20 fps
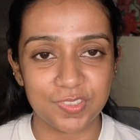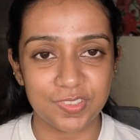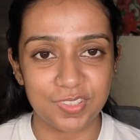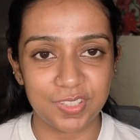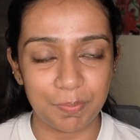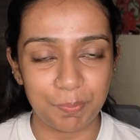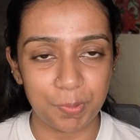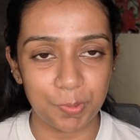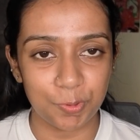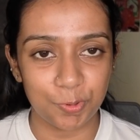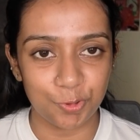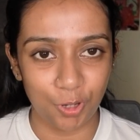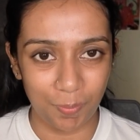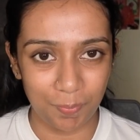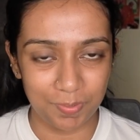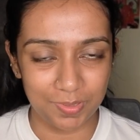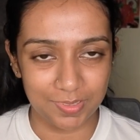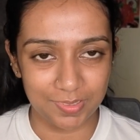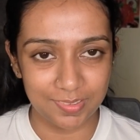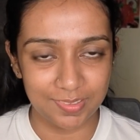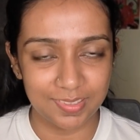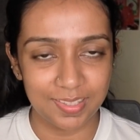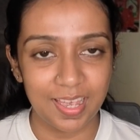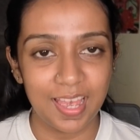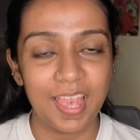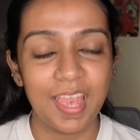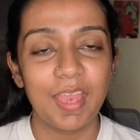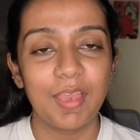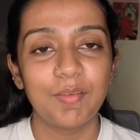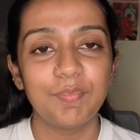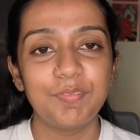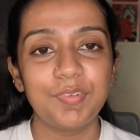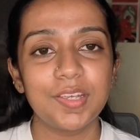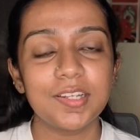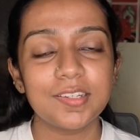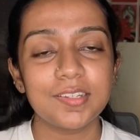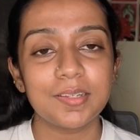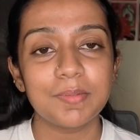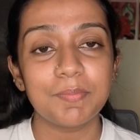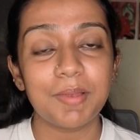GPU droplets.
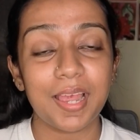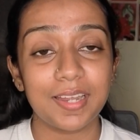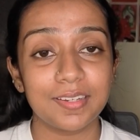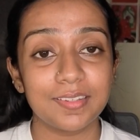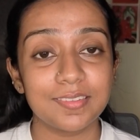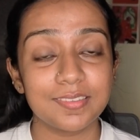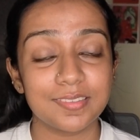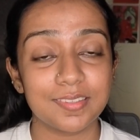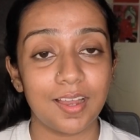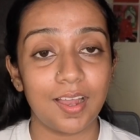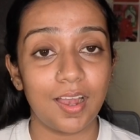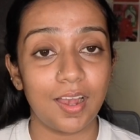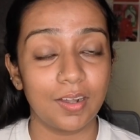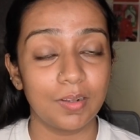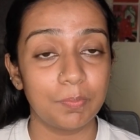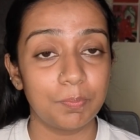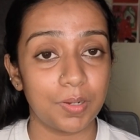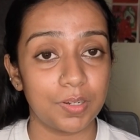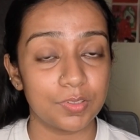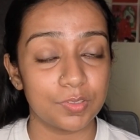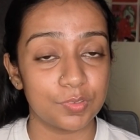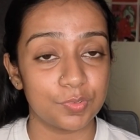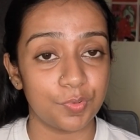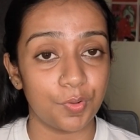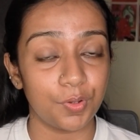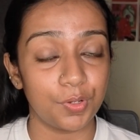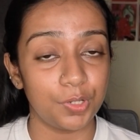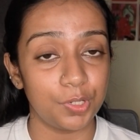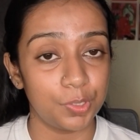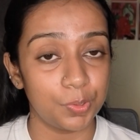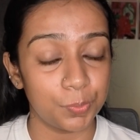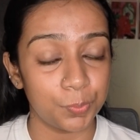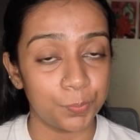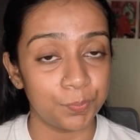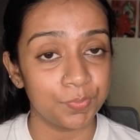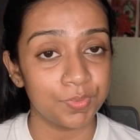VLLM handles the hard parts for you,